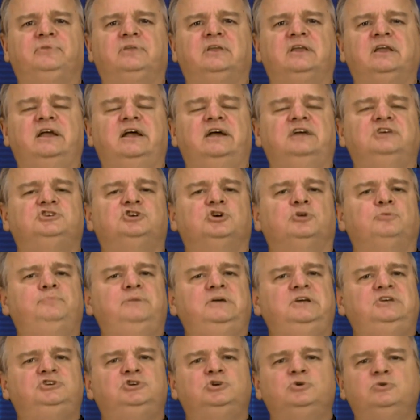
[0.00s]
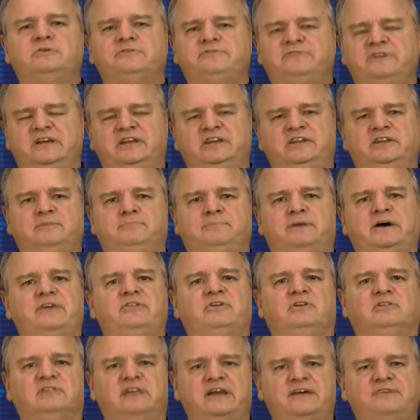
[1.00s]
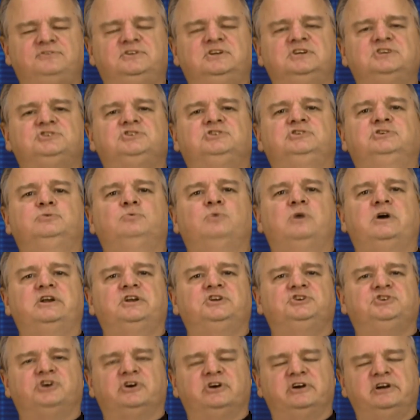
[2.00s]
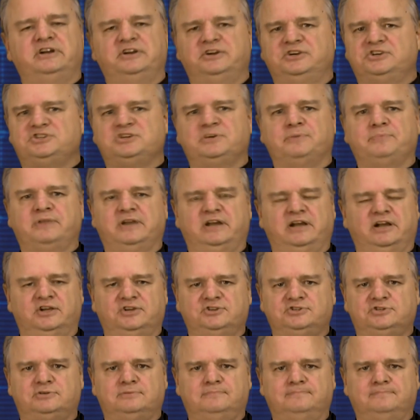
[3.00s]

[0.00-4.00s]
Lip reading: and don't be too offended by the leftists who want to turn it into something else.